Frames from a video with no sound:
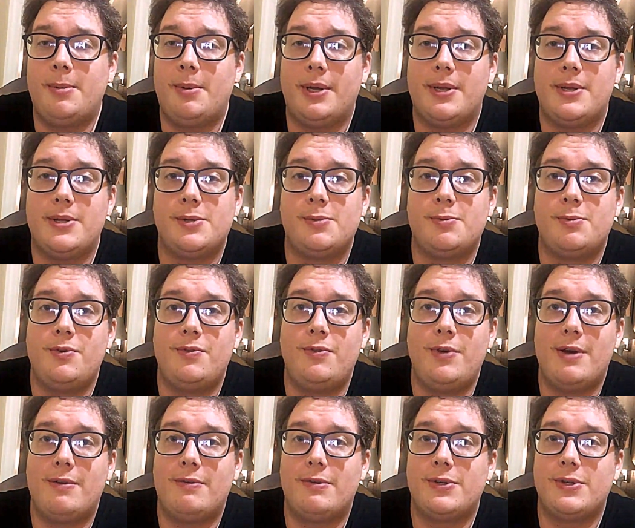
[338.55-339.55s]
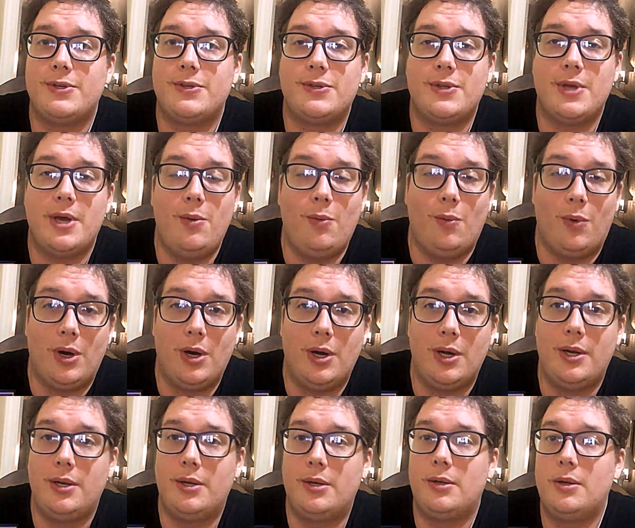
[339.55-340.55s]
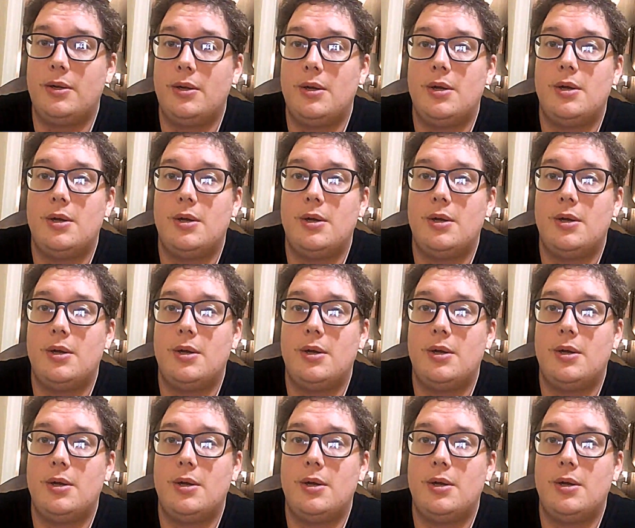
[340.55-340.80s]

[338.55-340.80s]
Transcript: about this movie ever since day one.